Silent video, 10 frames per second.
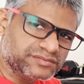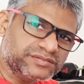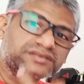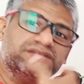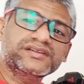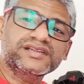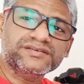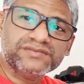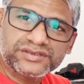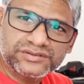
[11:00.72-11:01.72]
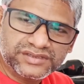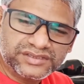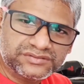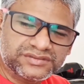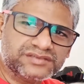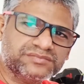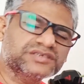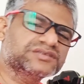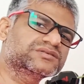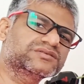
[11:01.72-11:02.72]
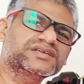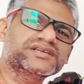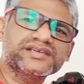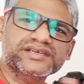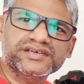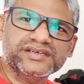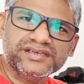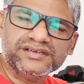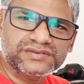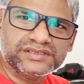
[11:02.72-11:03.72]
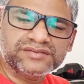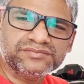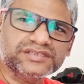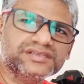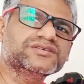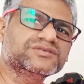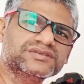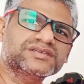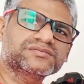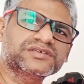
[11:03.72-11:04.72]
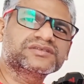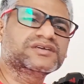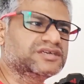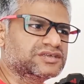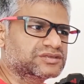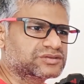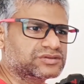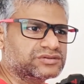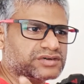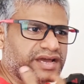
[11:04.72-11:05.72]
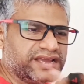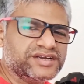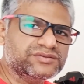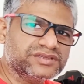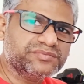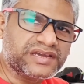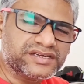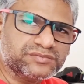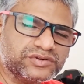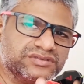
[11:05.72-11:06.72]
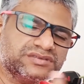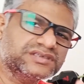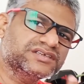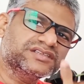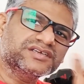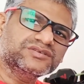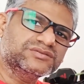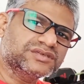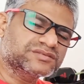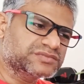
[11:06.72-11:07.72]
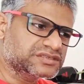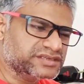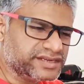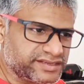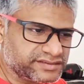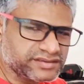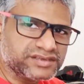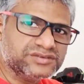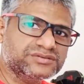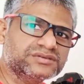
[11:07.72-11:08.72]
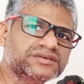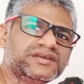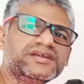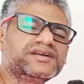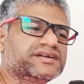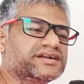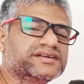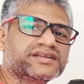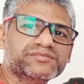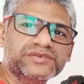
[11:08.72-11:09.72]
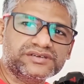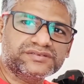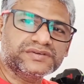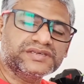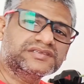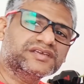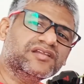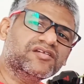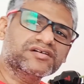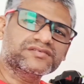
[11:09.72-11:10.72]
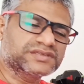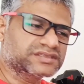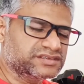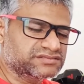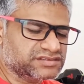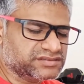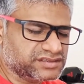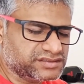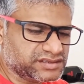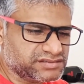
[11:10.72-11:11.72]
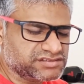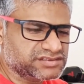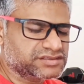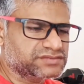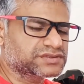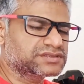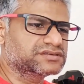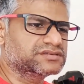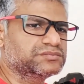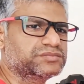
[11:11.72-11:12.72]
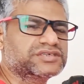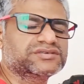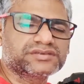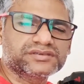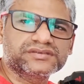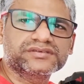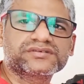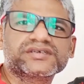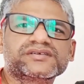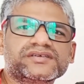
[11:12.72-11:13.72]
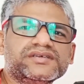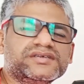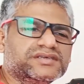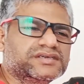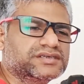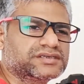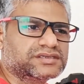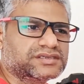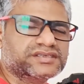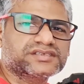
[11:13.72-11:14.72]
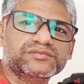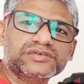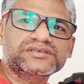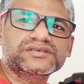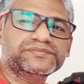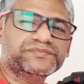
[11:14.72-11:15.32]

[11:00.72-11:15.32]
space delivered to the user space so that I can deal with them in the user space. So I do the packet processing in the user space. Hence, I use untap interface along with in conjunction with bridge, okay, Linux bridge,